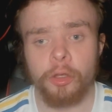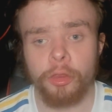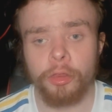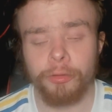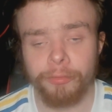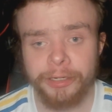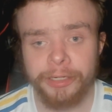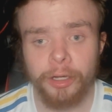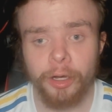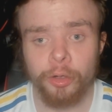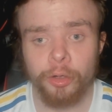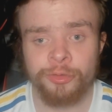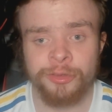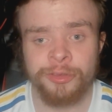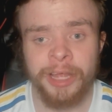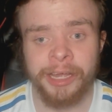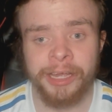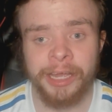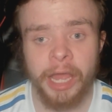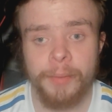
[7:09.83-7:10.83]
3 goals
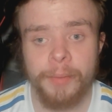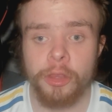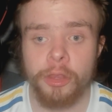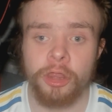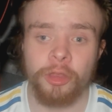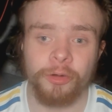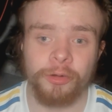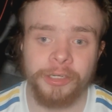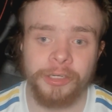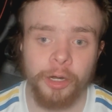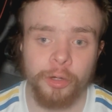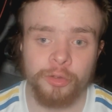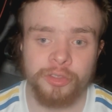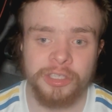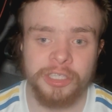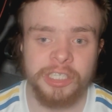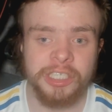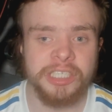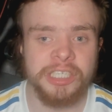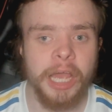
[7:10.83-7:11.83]
in that game and 3 goals
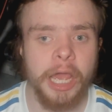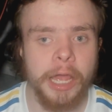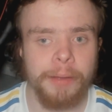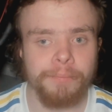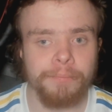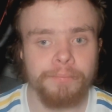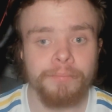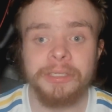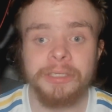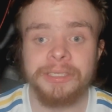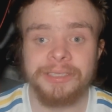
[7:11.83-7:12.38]
in this game.